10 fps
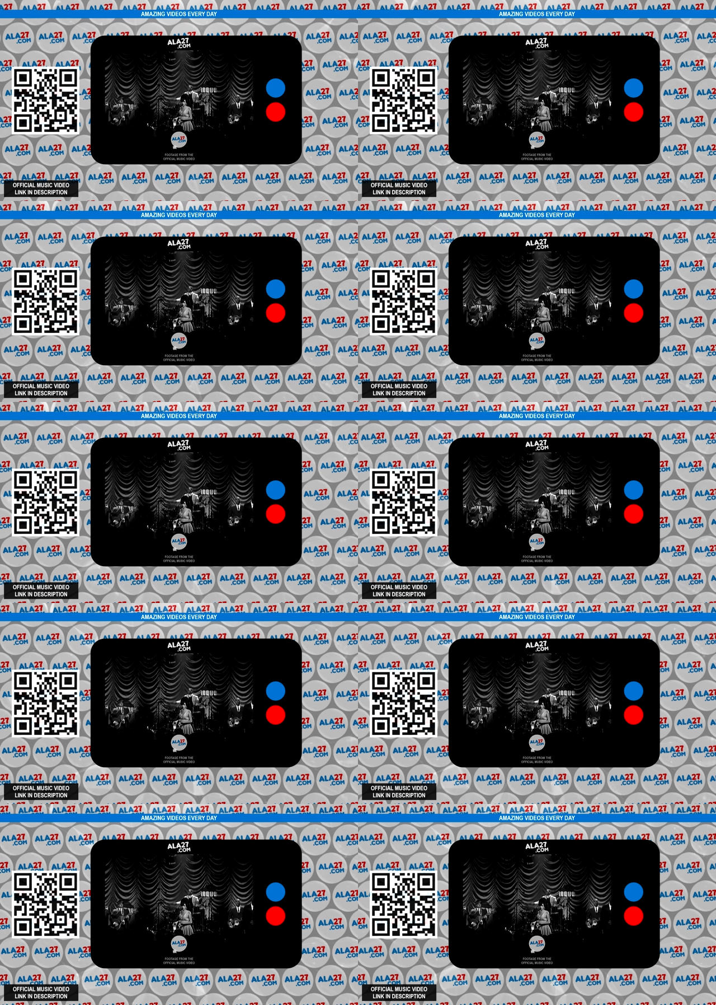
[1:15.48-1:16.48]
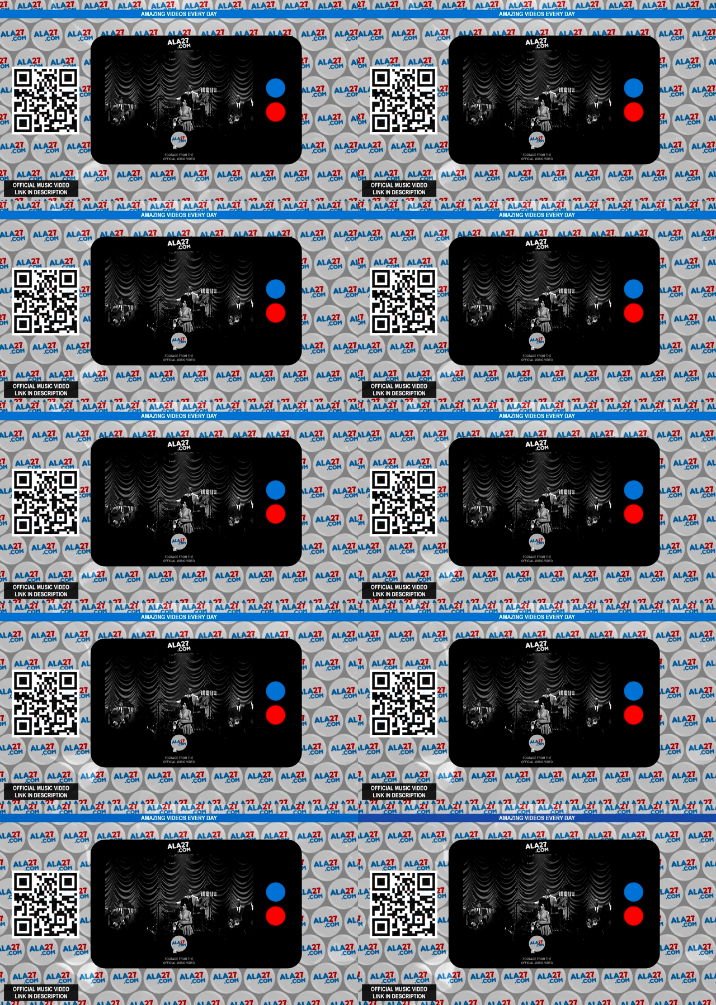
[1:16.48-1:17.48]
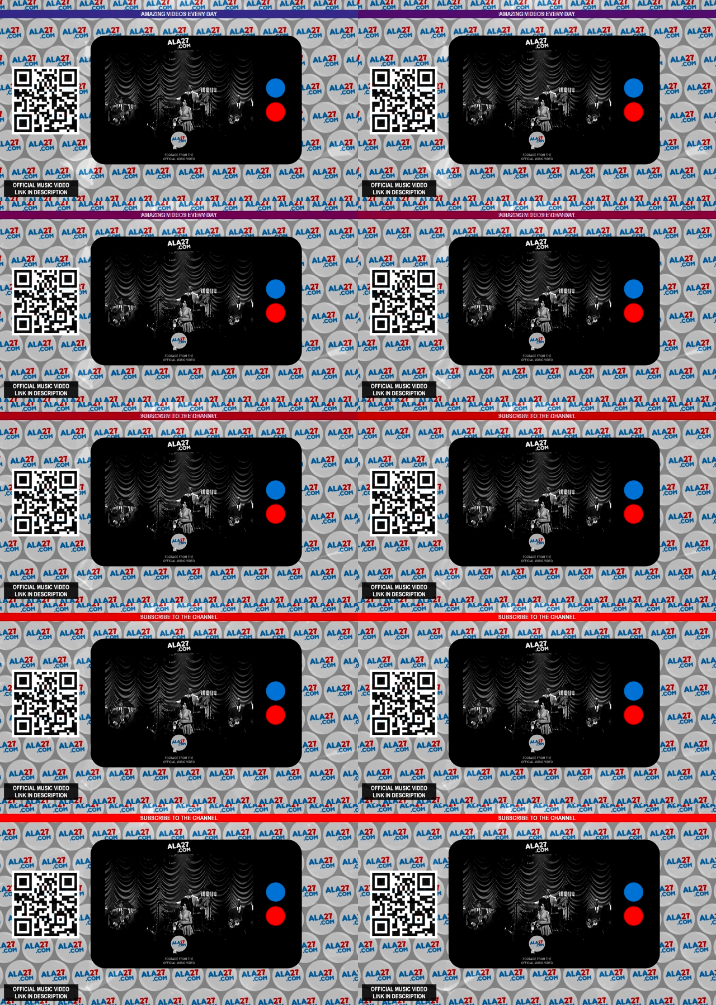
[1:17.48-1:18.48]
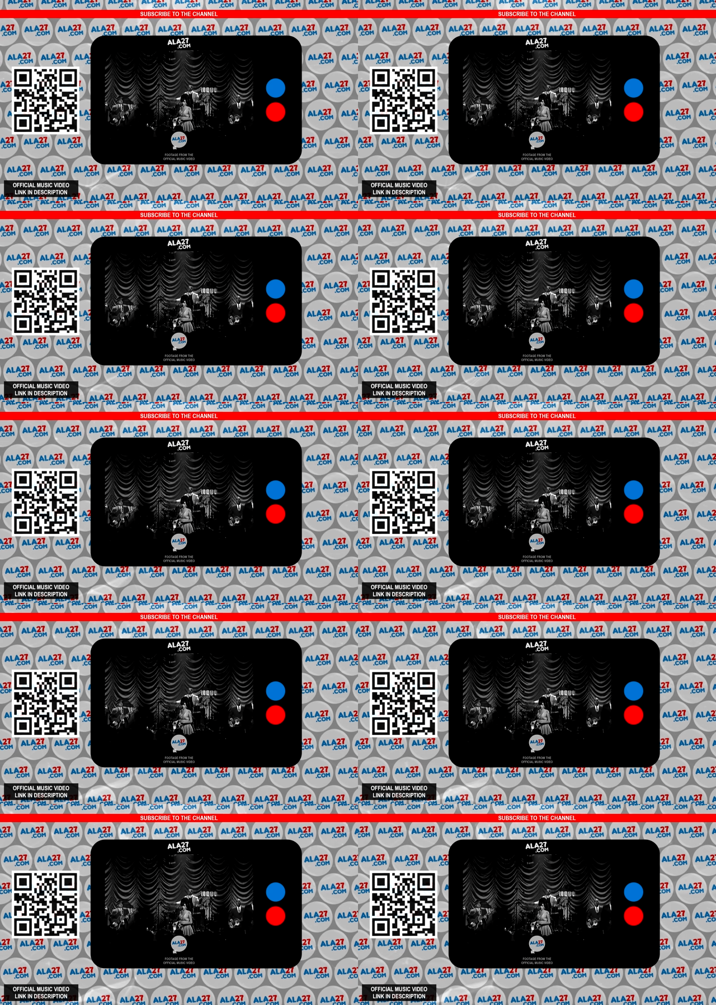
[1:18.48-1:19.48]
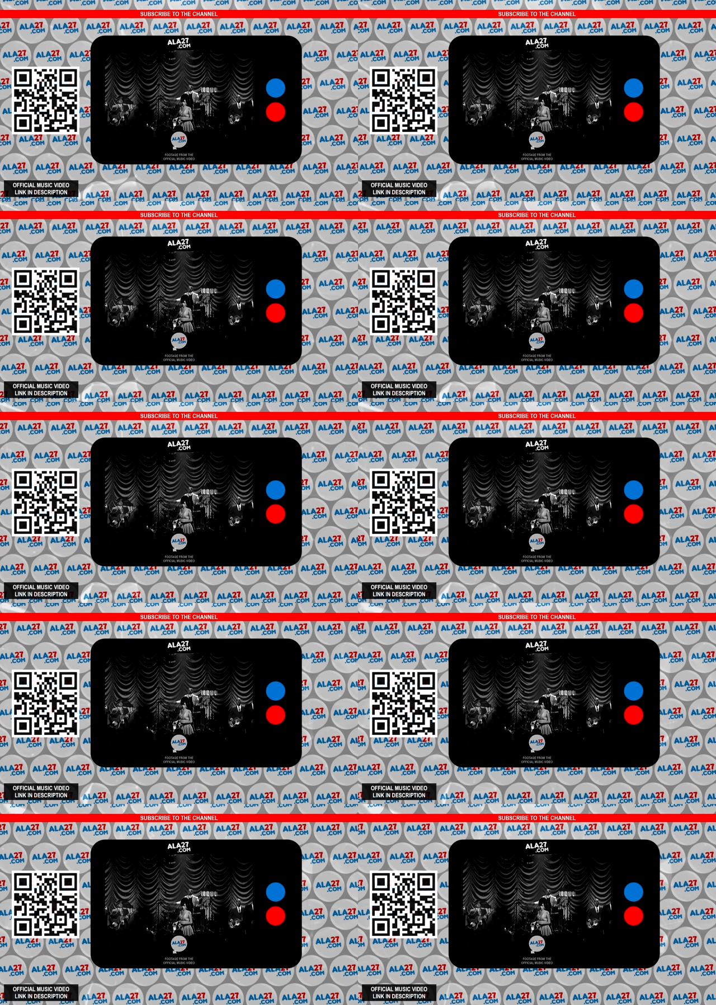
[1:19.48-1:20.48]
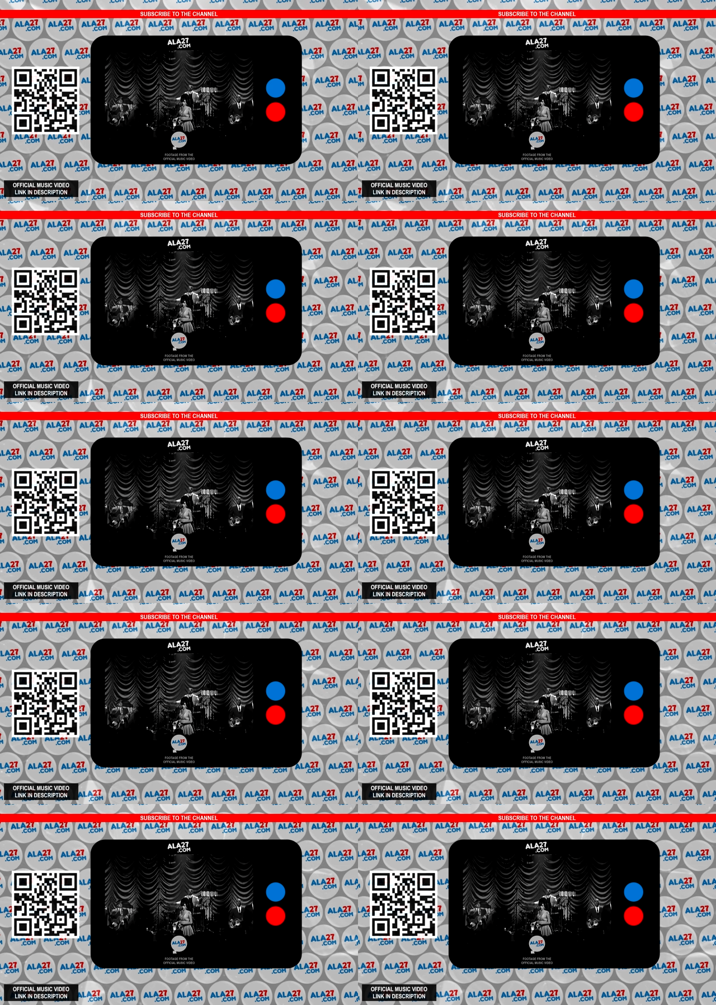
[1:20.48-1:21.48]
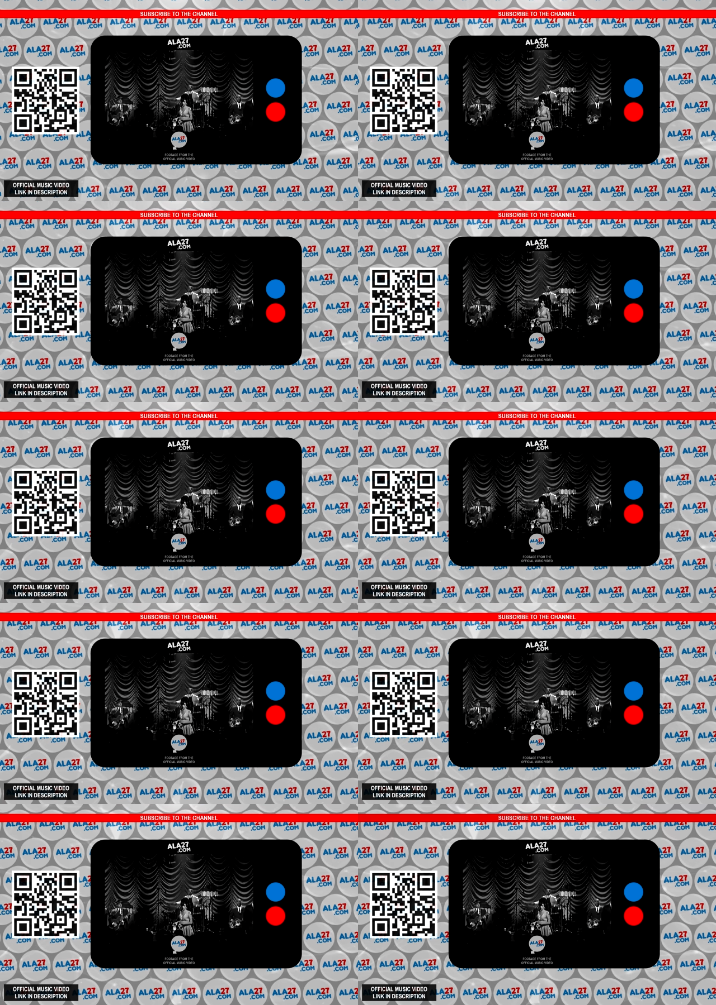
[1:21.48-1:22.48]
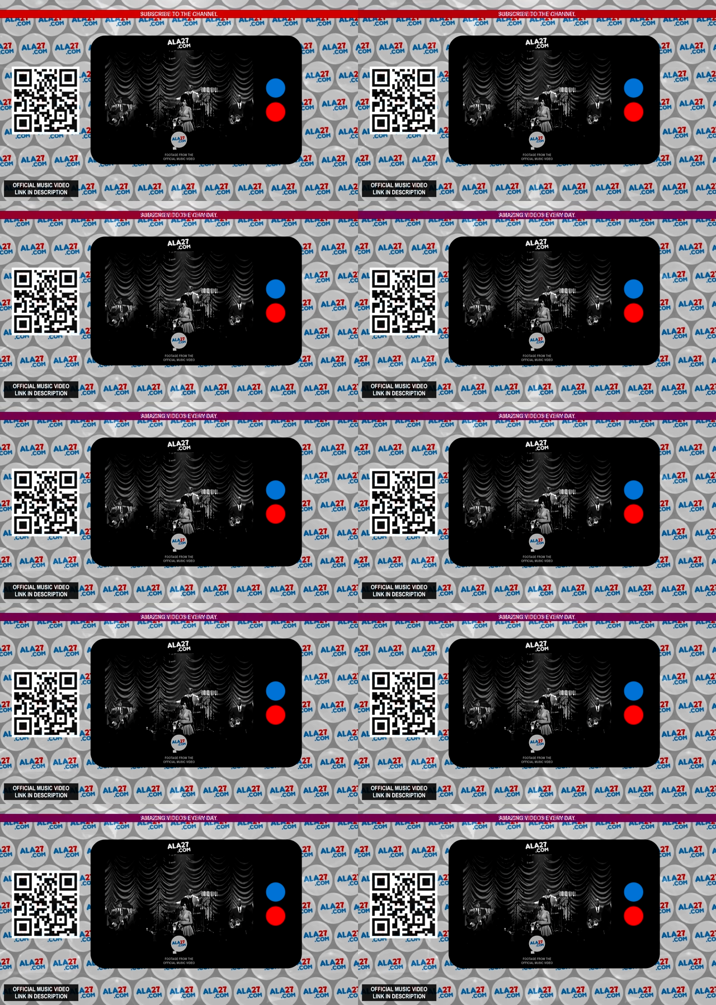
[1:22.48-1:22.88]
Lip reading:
(no speaker visible)